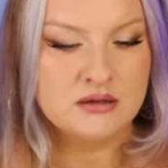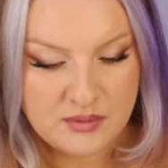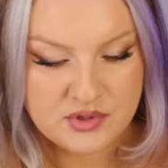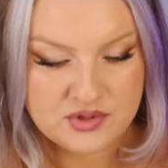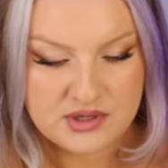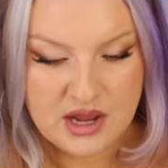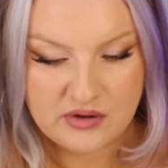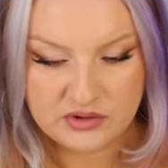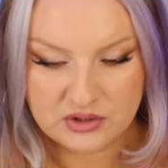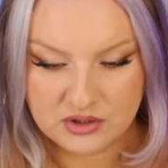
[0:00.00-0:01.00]
I'm just gonna
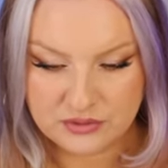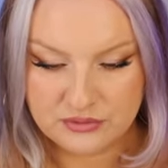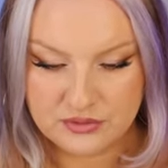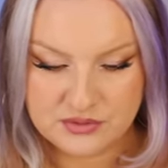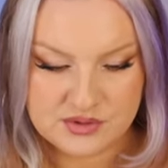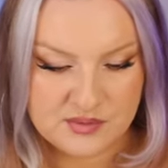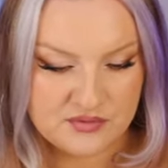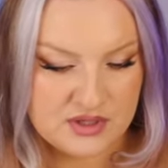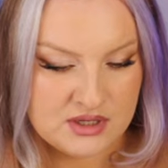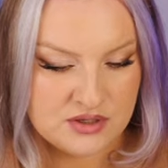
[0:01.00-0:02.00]
have a look through some
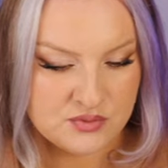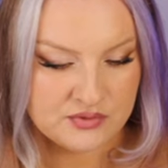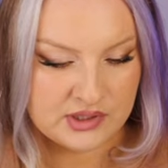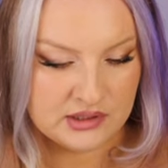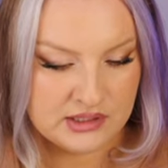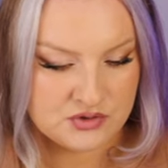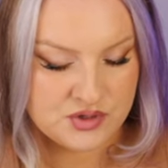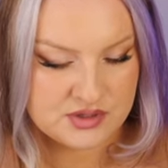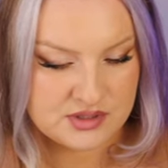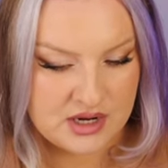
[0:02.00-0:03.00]
of these. We've got
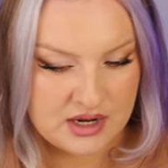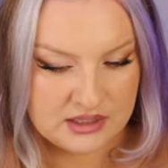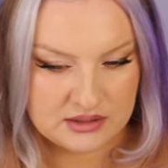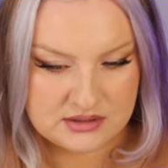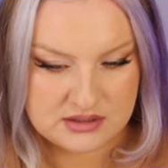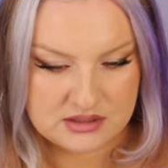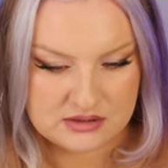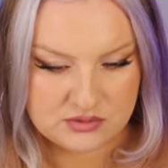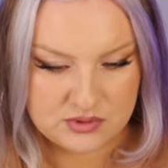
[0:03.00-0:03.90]
Electric Sky. Let's see this